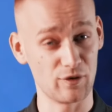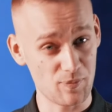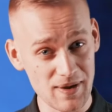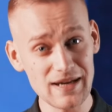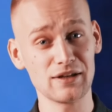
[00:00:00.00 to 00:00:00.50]
I
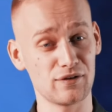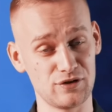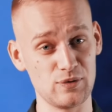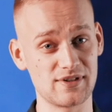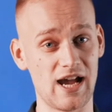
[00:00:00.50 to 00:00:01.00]
repeated it a
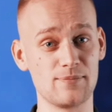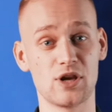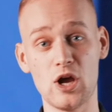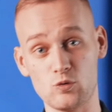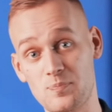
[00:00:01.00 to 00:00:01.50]
few times,
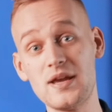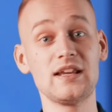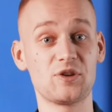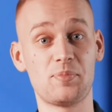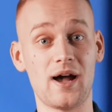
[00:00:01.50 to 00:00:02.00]

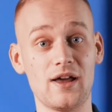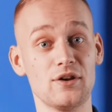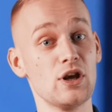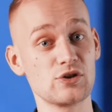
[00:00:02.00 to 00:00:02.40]
repeated the pattern